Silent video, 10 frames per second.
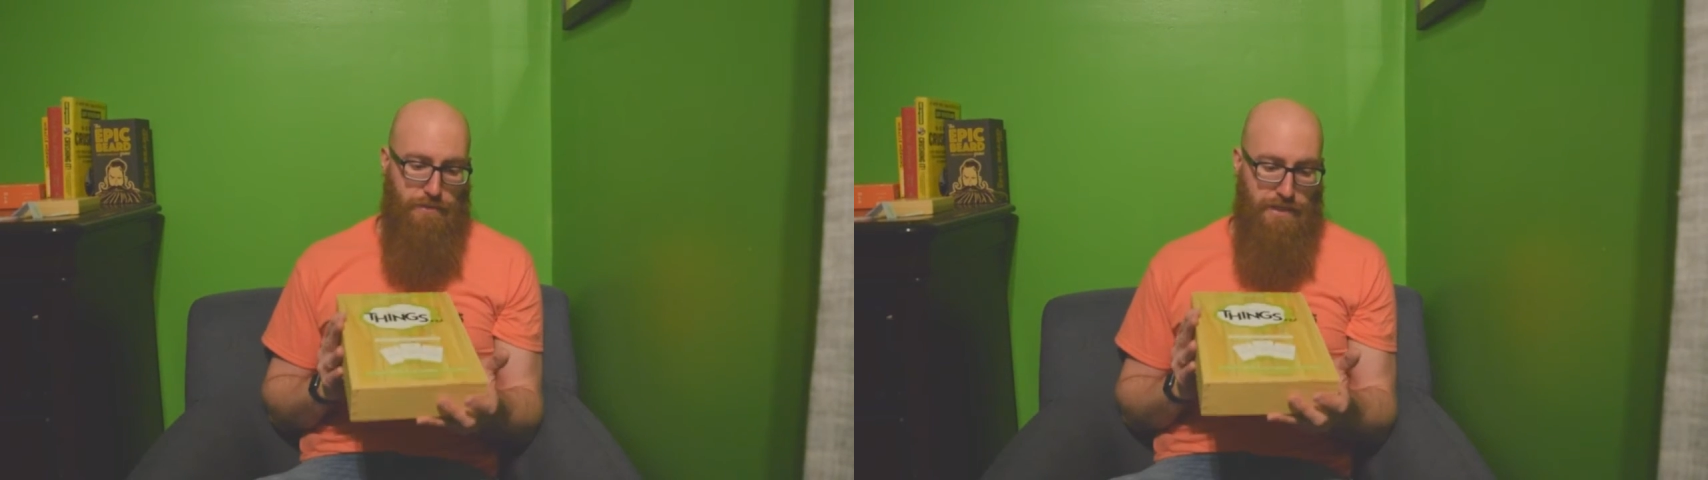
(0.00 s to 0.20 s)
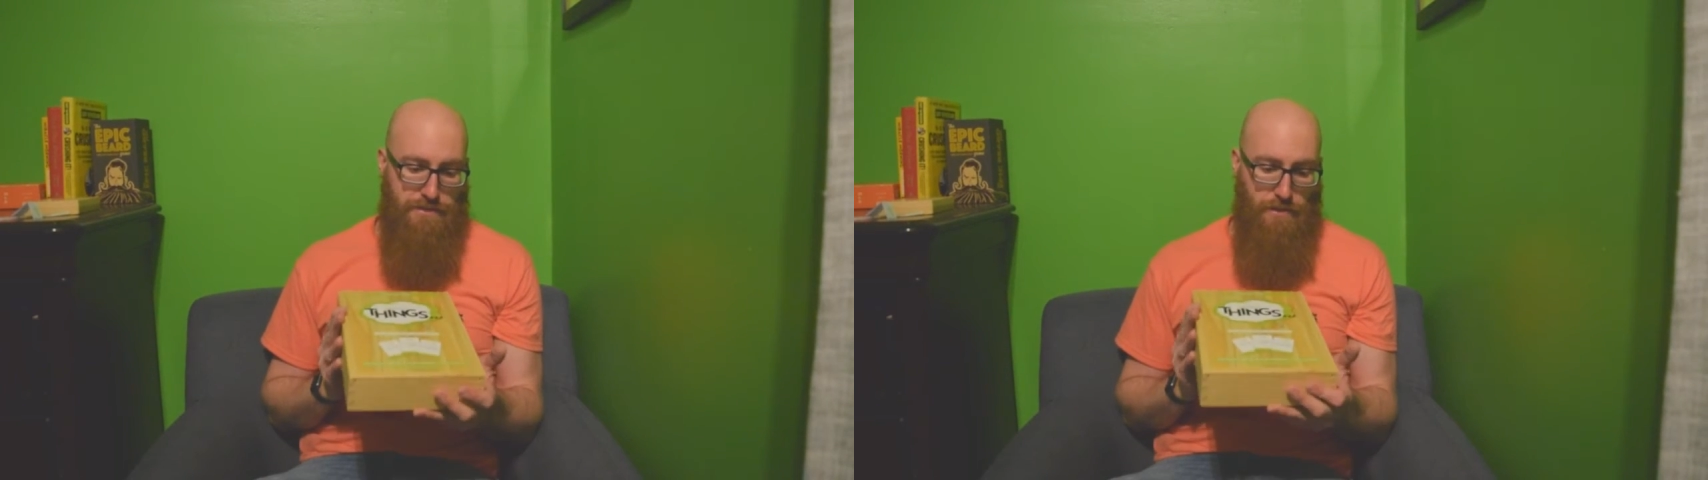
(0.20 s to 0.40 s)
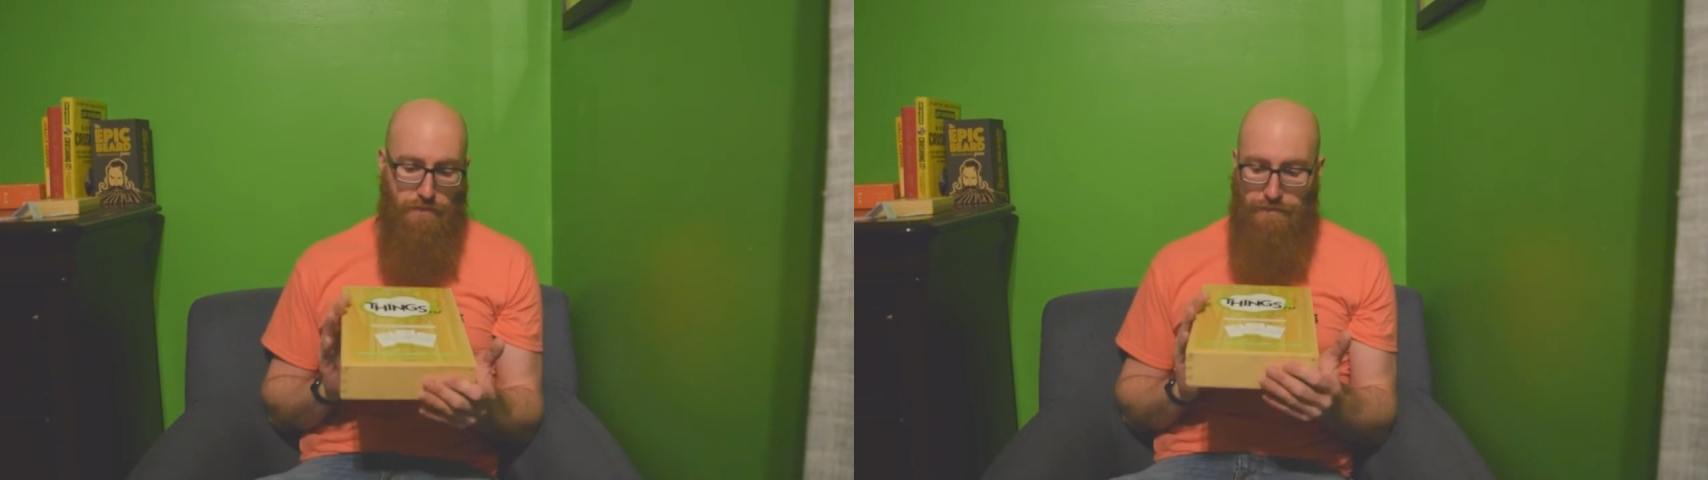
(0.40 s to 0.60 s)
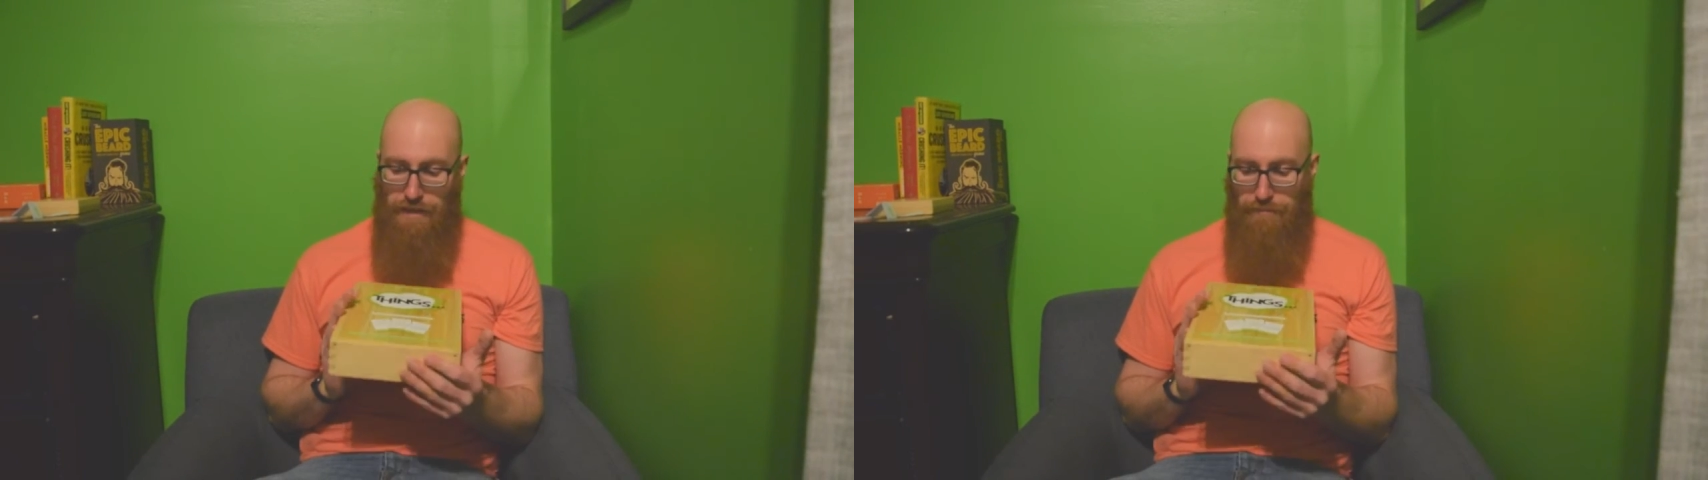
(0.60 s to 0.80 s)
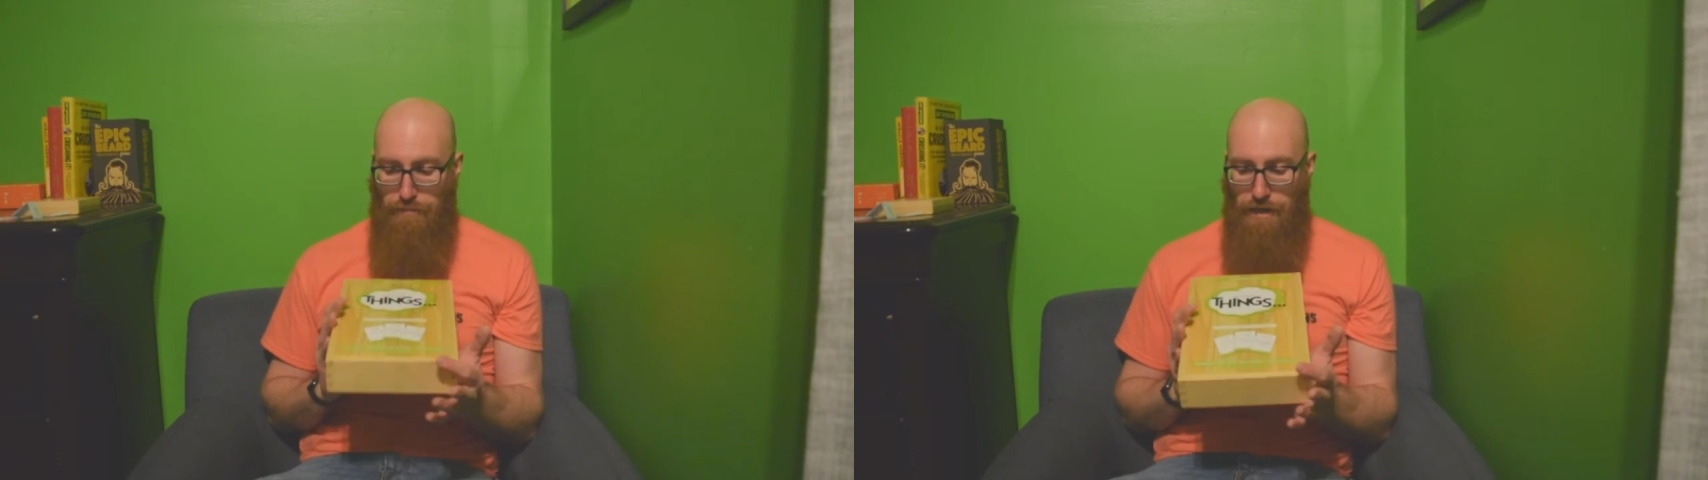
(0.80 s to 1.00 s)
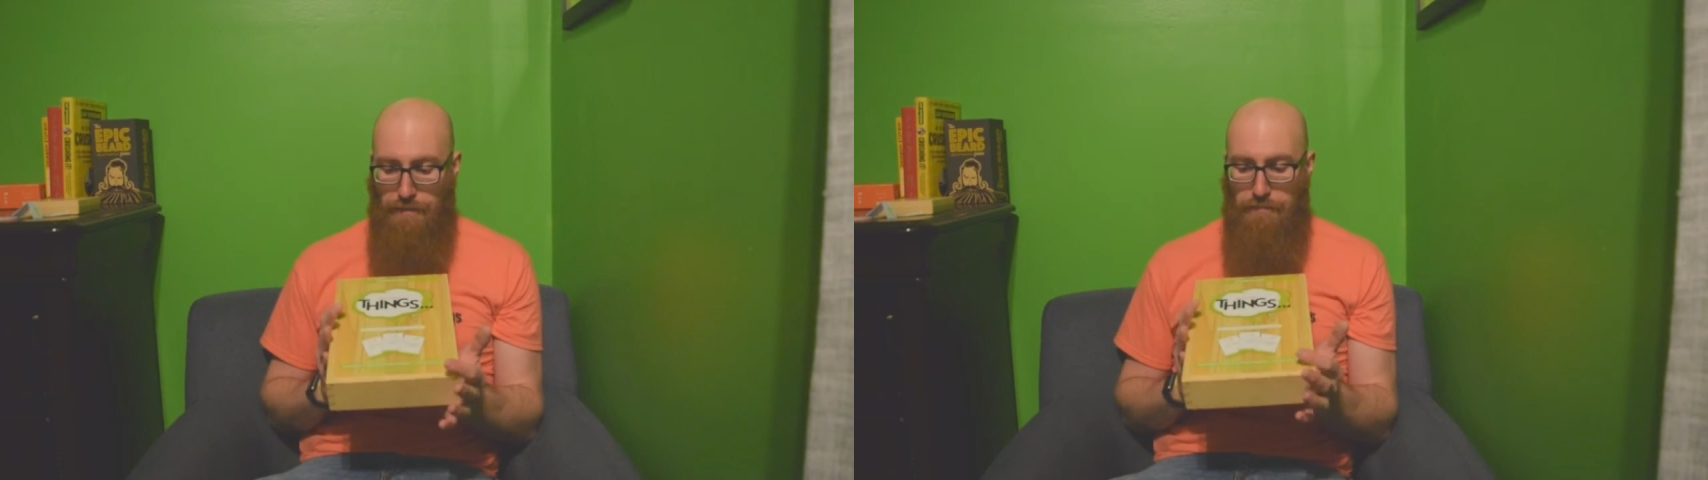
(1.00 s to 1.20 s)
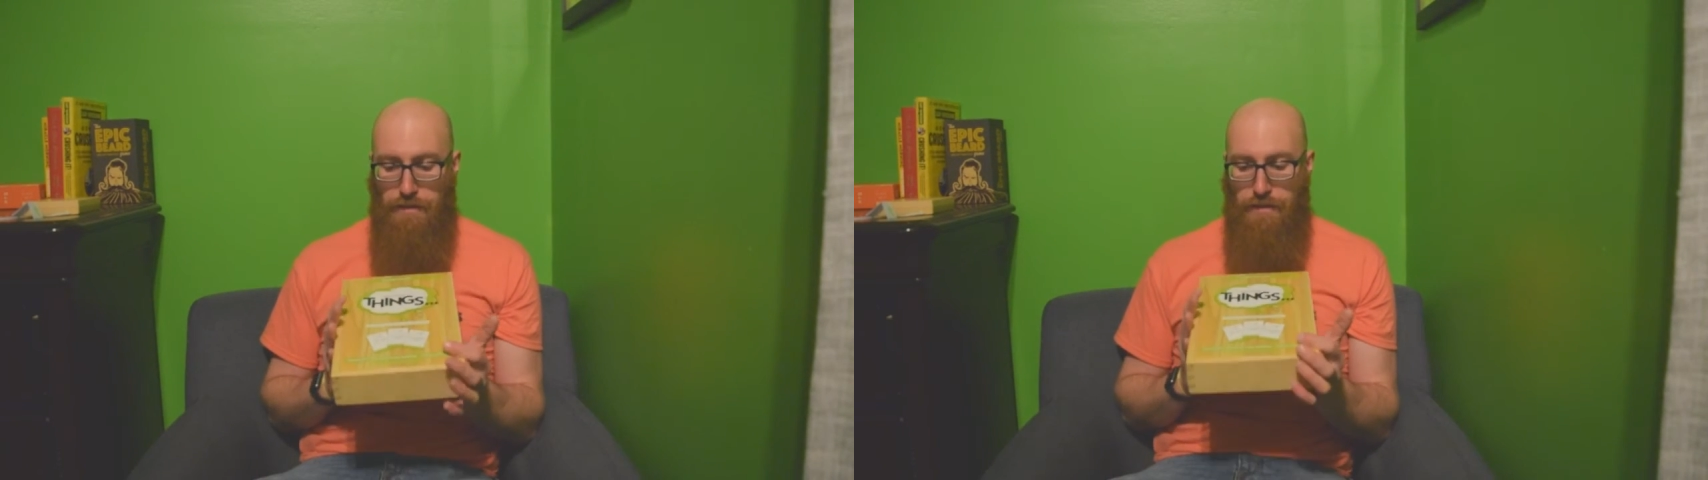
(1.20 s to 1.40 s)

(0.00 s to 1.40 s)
price there. Hopefully you have Prime.